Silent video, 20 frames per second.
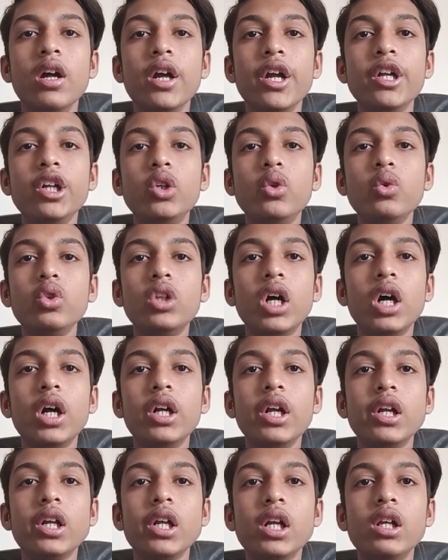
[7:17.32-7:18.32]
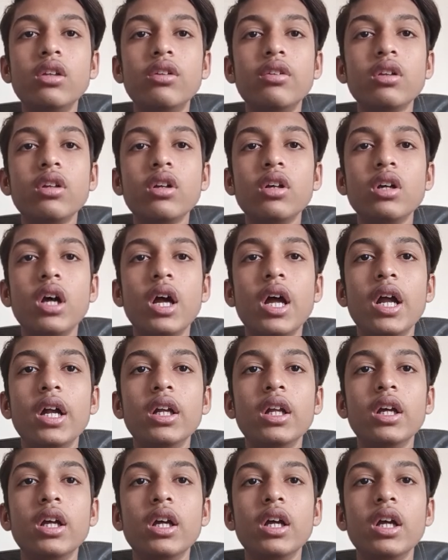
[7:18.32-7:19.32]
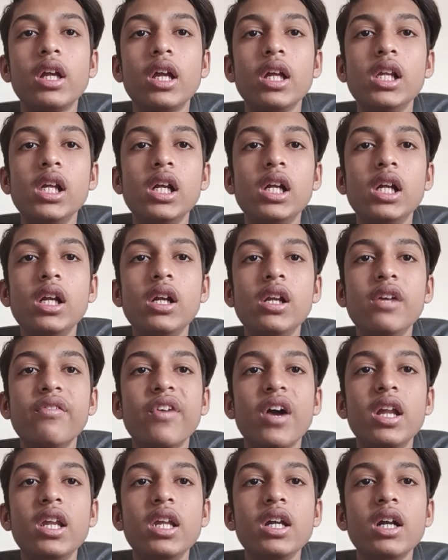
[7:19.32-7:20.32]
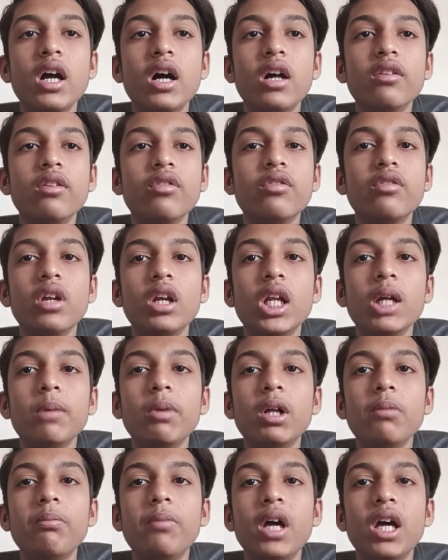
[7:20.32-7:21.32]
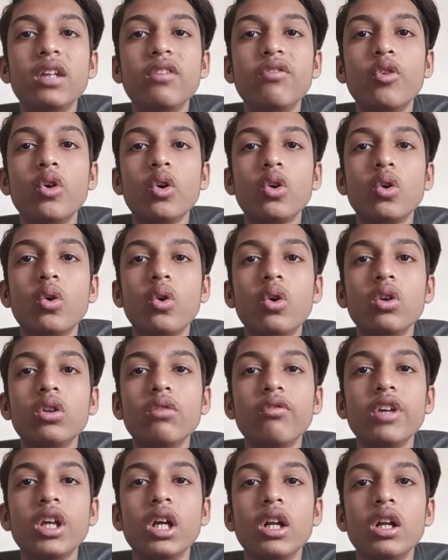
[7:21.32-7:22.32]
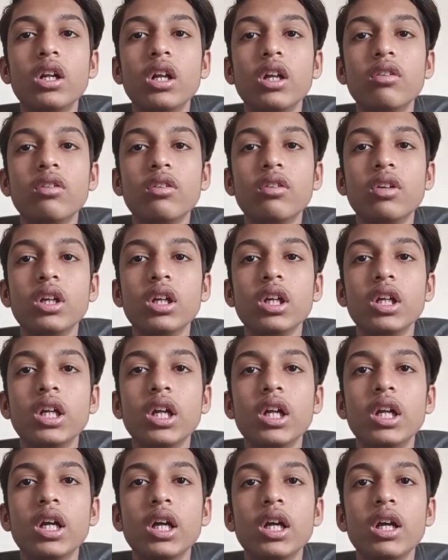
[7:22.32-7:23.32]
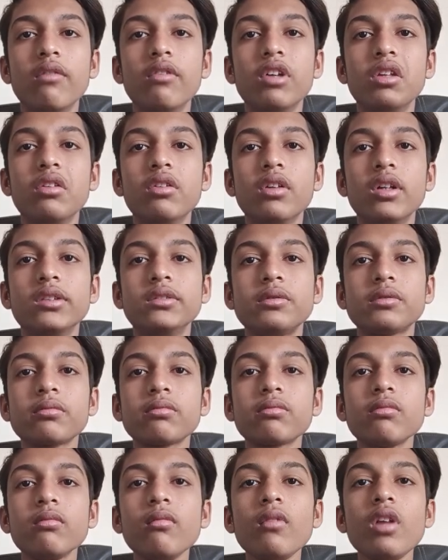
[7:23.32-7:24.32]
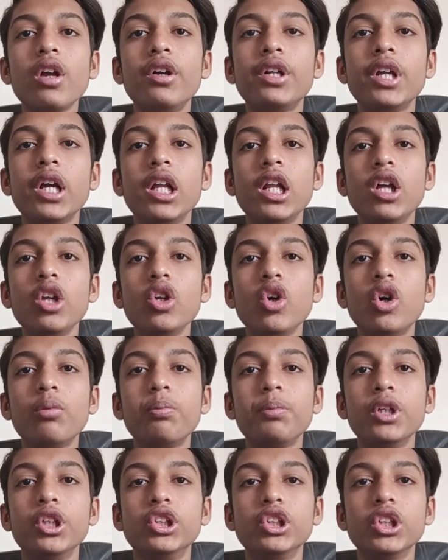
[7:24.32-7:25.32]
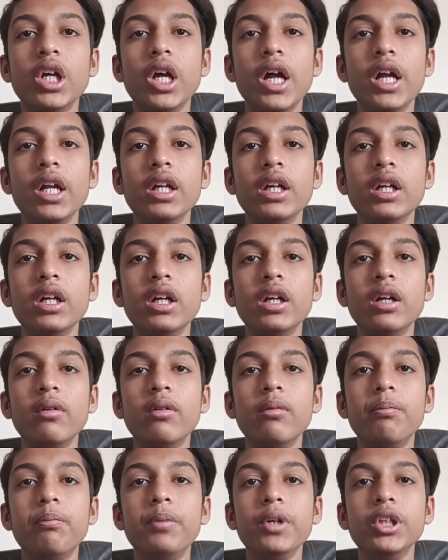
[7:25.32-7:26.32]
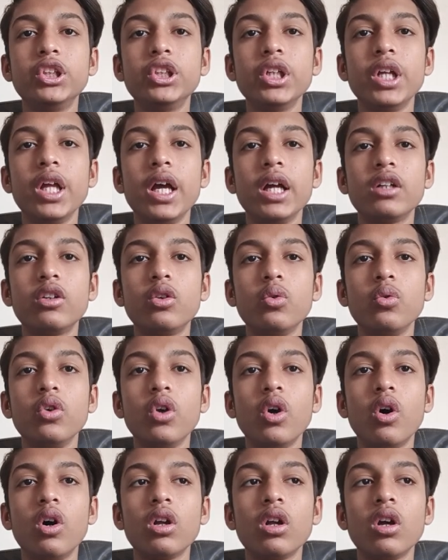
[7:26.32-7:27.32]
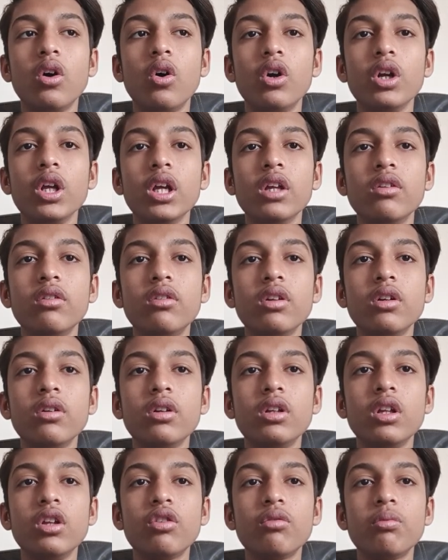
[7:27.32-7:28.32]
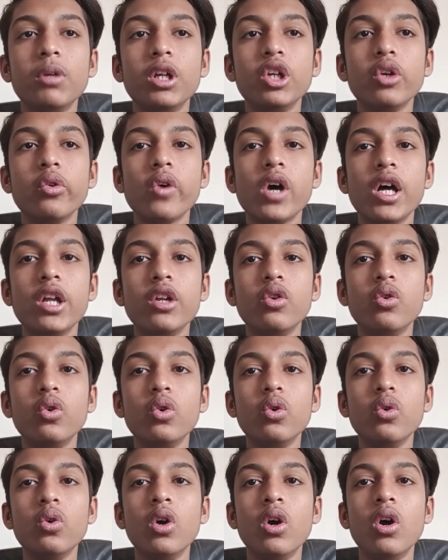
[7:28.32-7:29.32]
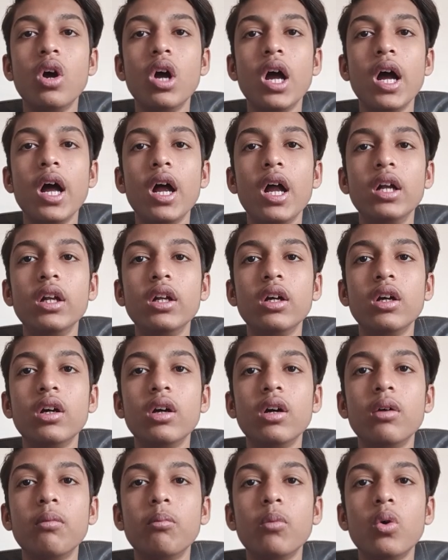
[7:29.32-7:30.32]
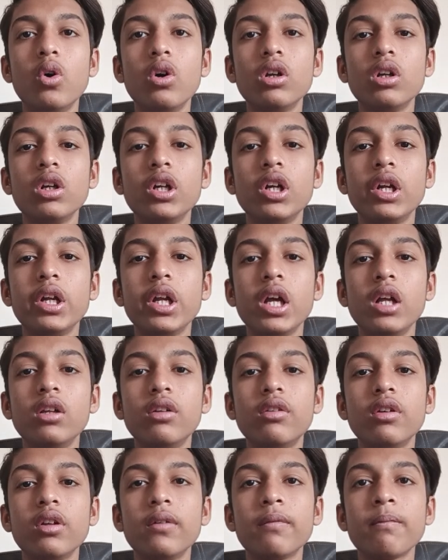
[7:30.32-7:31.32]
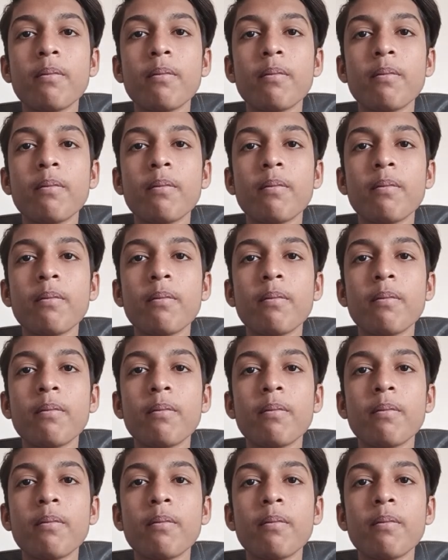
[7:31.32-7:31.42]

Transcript: into the details, and clearly defining a sustainable path for growth where necessary. Key takeaways: tailor your pitch and pitch deck to your audience. This may require you to and more details,